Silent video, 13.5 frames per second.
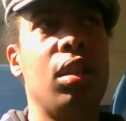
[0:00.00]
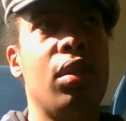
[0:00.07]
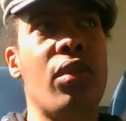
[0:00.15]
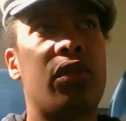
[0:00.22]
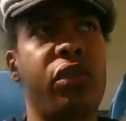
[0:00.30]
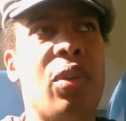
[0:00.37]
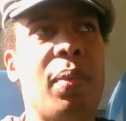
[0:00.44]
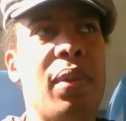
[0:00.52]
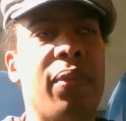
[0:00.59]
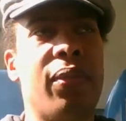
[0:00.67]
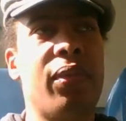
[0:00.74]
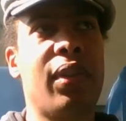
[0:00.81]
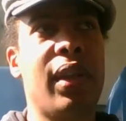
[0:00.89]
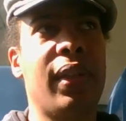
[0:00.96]
some of
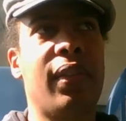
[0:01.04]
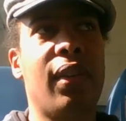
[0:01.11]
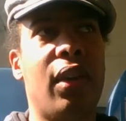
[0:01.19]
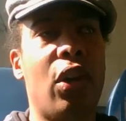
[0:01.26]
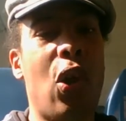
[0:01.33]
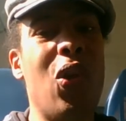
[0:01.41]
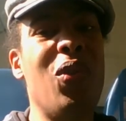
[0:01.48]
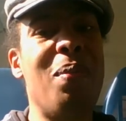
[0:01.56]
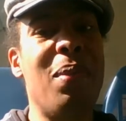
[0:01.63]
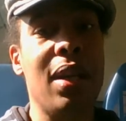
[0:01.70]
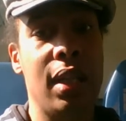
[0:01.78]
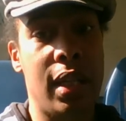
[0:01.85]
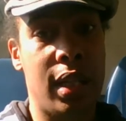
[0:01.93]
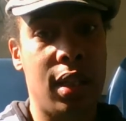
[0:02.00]
that her own
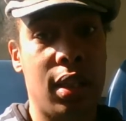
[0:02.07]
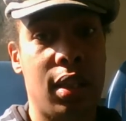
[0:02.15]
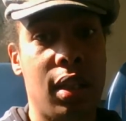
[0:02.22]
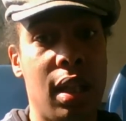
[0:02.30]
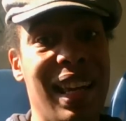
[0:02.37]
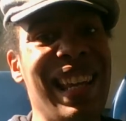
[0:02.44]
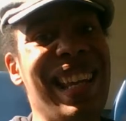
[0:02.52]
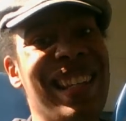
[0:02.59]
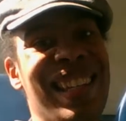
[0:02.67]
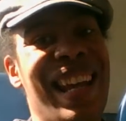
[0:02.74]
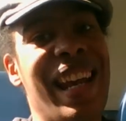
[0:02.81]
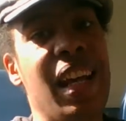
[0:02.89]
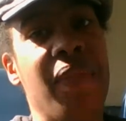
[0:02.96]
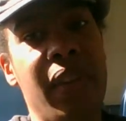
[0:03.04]
mother is
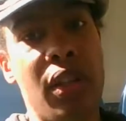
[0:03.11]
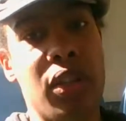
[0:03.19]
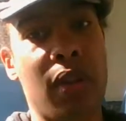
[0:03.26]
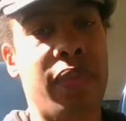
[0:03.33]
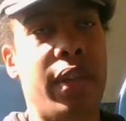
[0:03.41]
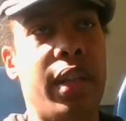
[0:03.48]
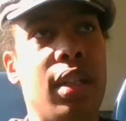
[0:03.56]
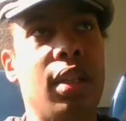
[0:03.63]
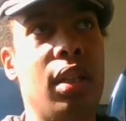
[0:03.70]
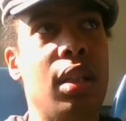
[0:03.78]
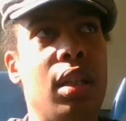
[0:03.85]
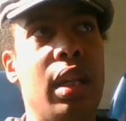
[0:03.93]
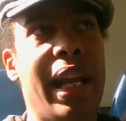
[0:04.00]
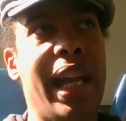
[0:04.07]
envious of her
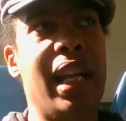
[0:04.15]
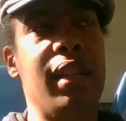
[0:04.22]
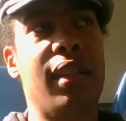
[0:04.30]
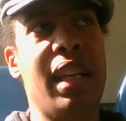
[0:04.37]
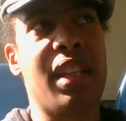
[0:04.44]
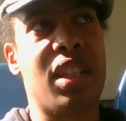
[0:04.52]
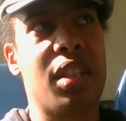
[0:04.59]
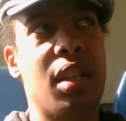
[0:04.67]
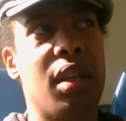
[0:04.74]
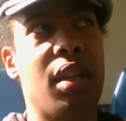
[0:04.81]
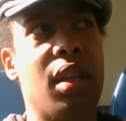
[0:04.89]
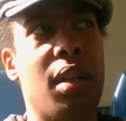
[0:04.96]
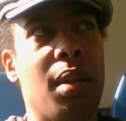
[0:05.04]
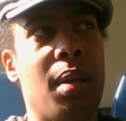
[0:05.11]
and is
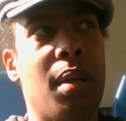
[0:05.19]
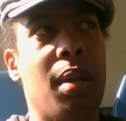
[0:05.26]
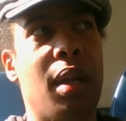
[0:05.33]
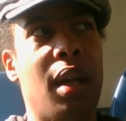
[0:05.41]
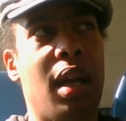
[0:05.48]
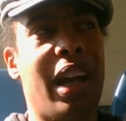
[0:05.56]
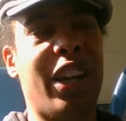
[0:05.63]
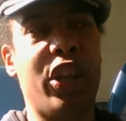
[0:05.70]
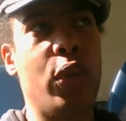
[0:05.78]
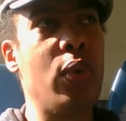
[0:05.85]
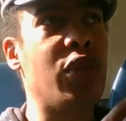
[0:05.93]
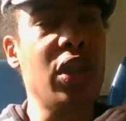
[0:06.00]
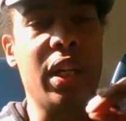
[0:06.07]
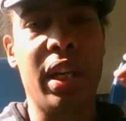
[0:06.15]
uh,
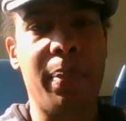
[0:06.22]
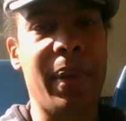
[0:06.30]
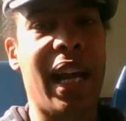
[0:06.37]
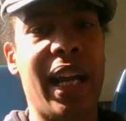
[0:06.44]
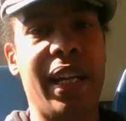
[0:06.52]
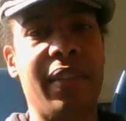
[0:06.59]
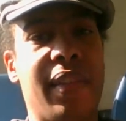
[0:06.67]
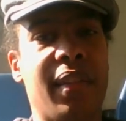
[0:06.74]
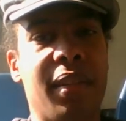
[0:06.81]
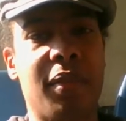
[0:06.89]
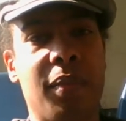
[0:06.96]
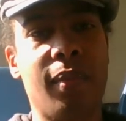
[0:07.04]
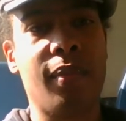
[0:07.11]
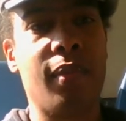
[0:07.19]
accusing her behind
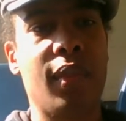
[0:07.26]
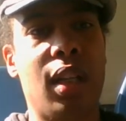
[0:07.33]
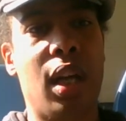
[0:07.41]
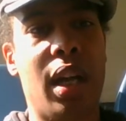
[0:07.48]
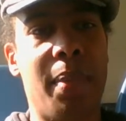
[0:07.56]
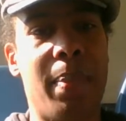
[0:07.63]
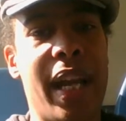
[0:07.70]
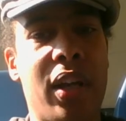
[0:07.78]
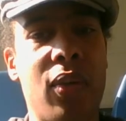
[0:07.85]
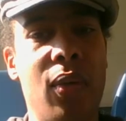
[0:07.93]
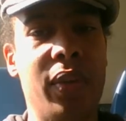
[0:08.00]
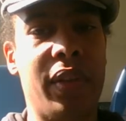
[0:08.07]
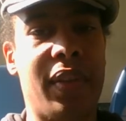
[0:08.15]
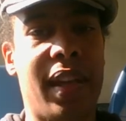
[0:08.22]
her back
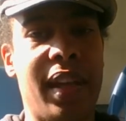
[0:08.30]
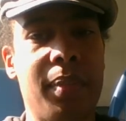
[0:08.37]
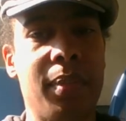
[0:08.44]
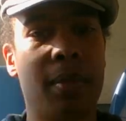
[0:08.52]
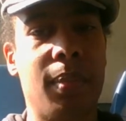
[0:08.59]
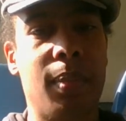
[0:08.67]
all the time.